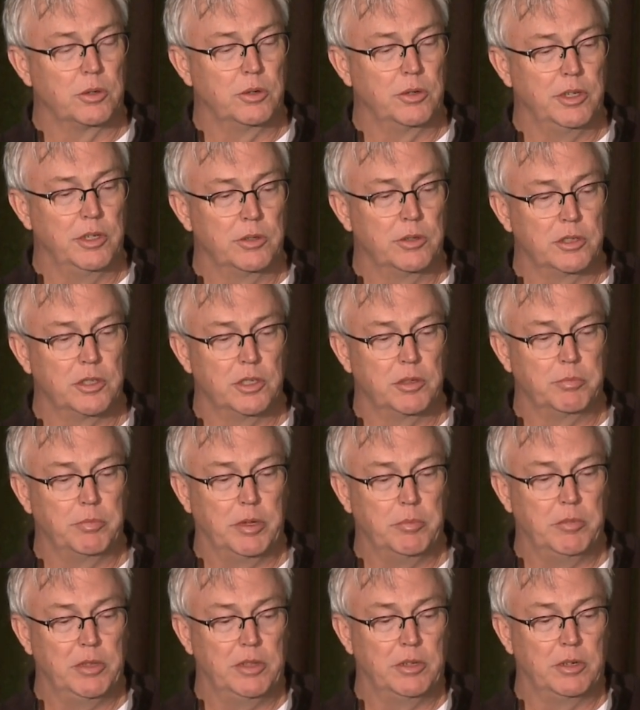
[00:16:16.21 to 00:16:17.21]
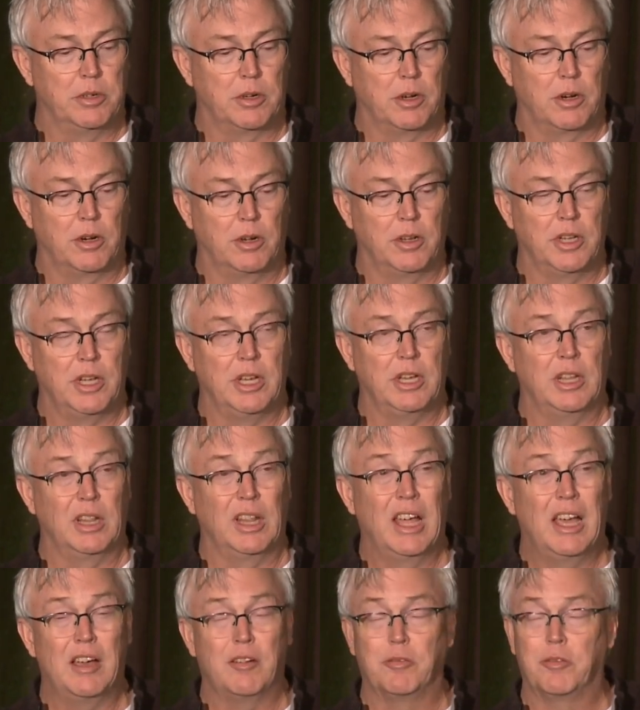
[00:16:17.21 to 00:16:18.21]
dealership, there are hardly any
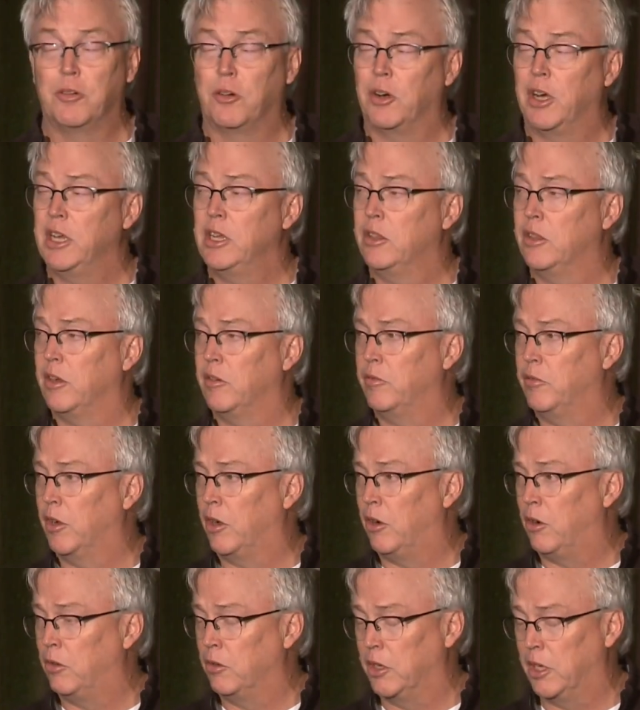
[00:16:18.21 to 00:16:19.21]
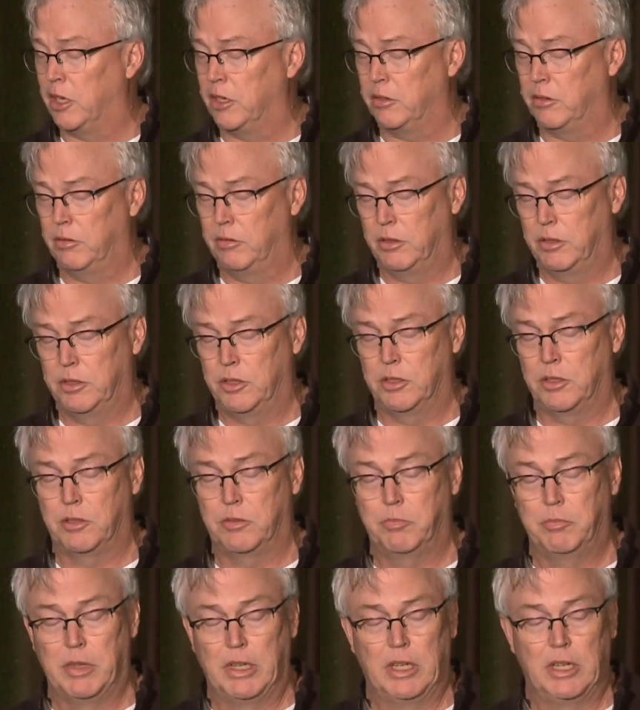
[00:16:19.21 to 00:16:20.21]
left, right? They've all got
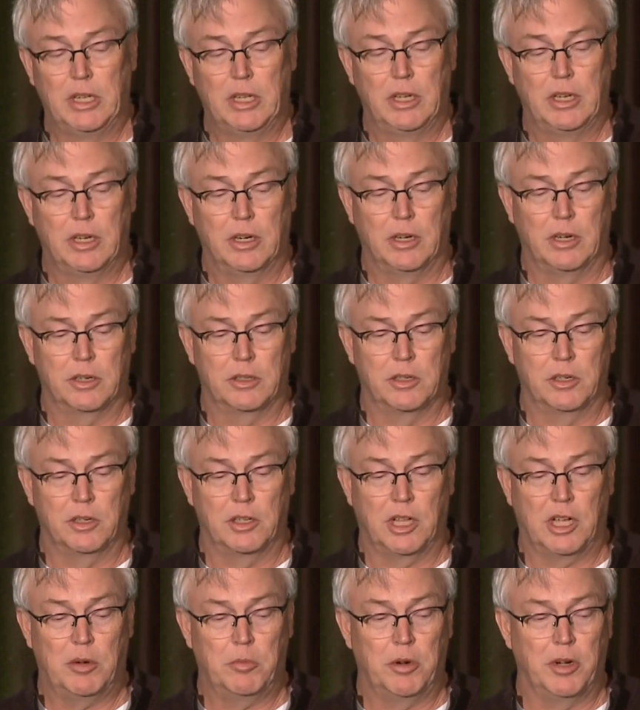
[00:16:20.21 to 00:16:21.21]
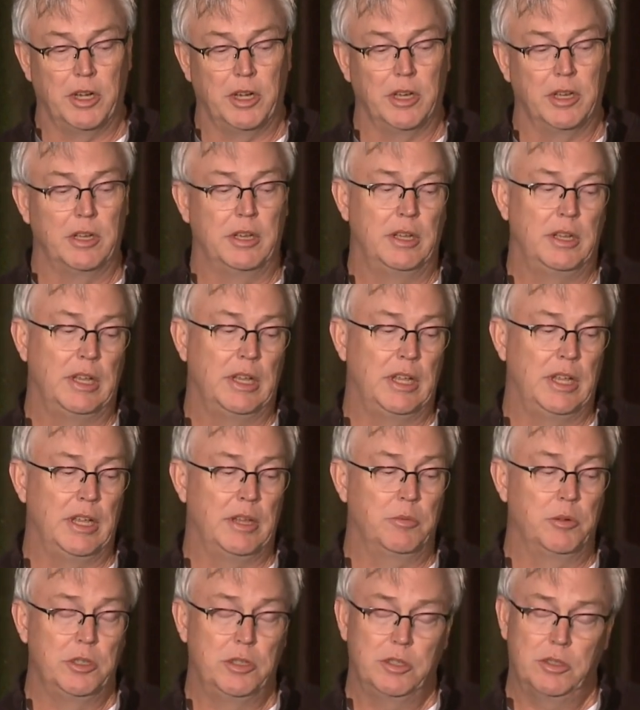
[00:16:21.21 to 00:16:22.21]
just conglomerated,
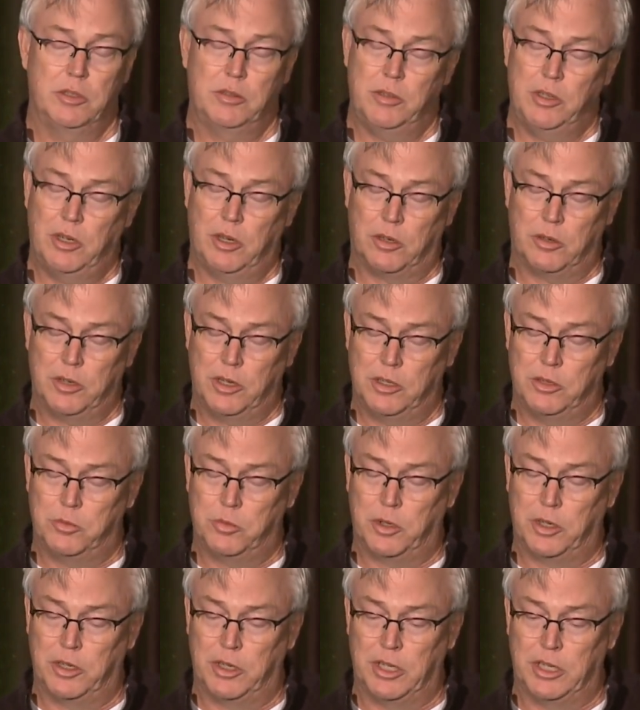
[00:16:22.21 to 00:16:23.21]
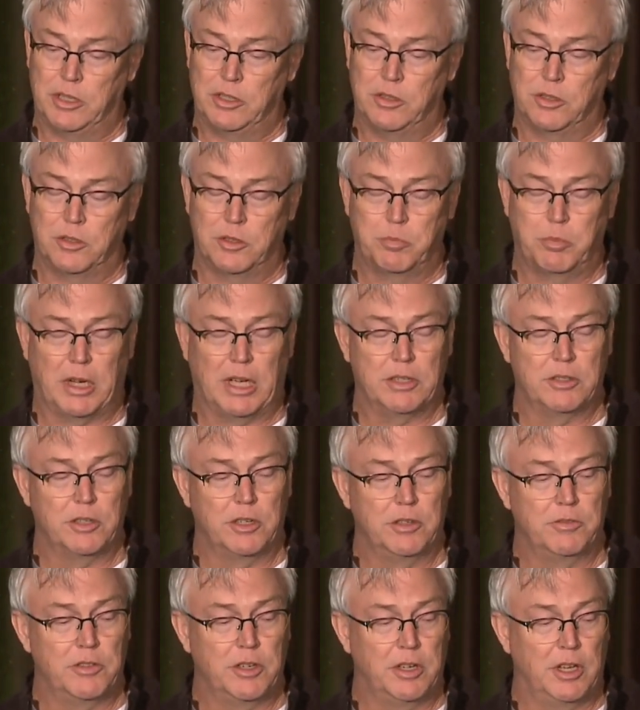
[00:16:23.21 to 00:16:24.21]
and which is, it is what it is. There's
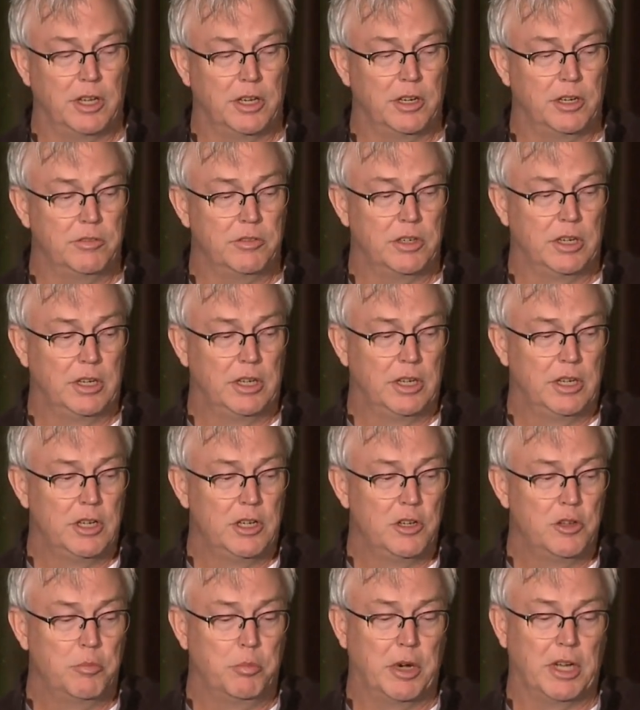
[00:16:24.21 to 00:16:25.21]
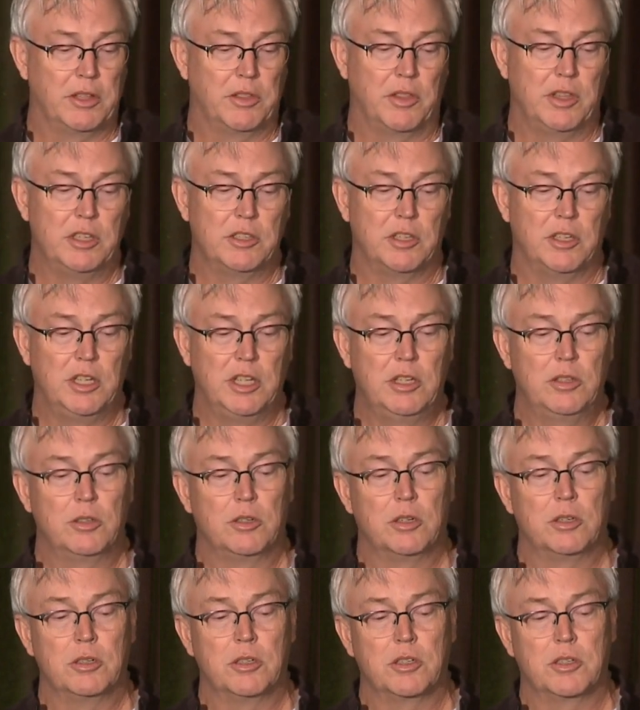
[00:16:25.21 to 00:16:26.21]
positives and negatives. But these
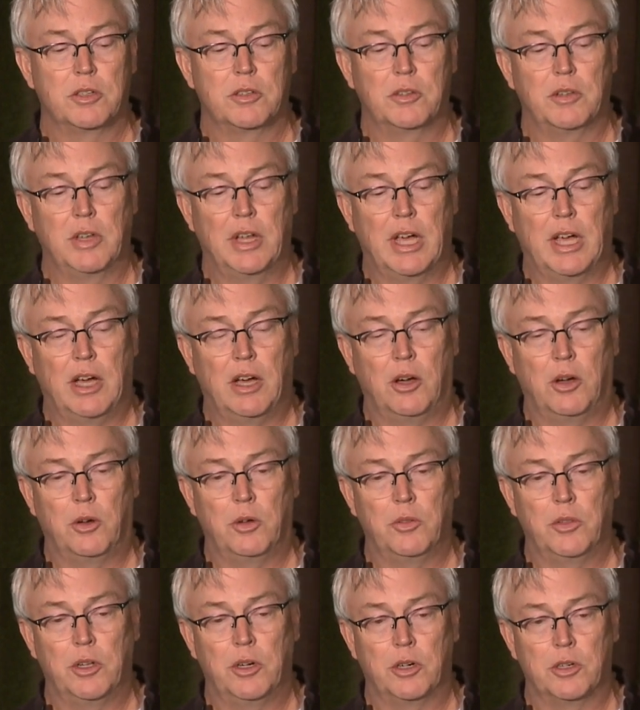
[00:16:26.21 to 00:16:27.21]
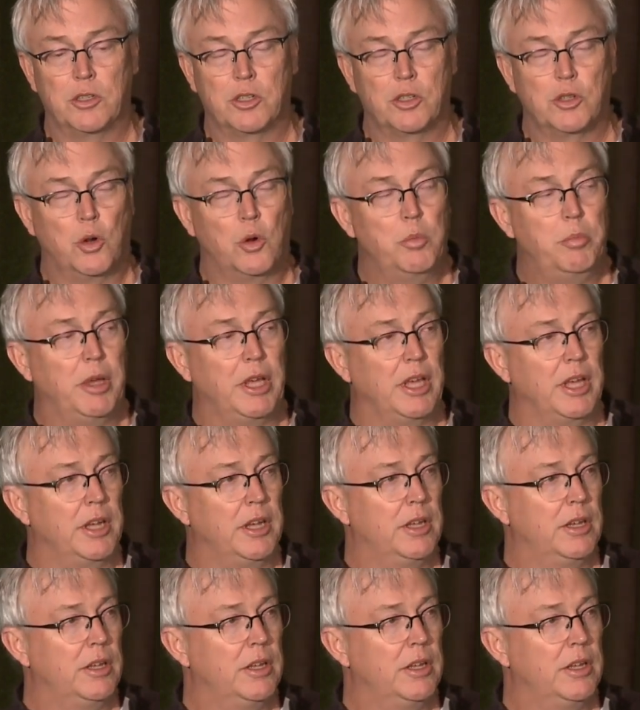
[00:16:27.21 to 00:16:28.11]
dealers now that are so big,